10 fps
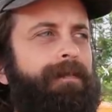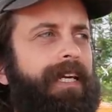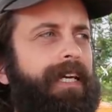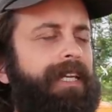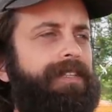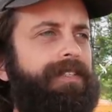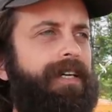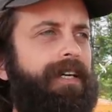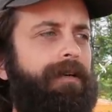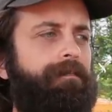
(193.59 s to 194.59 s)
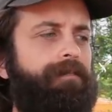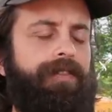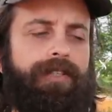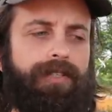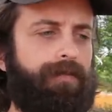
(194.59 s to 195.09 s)
and um,
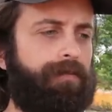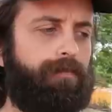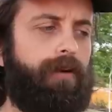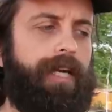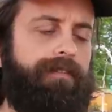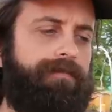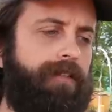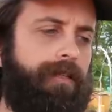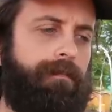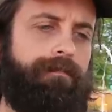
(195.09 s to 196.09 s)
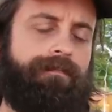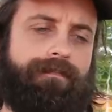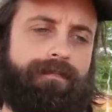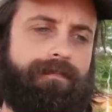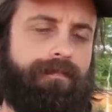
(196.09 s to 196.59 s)
just right from
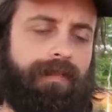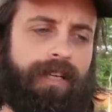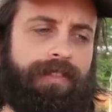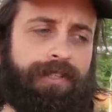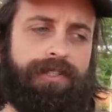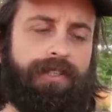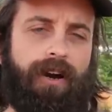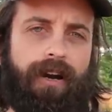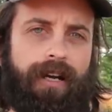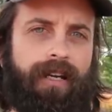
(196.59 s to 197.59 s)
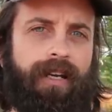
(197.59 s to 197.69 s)
the start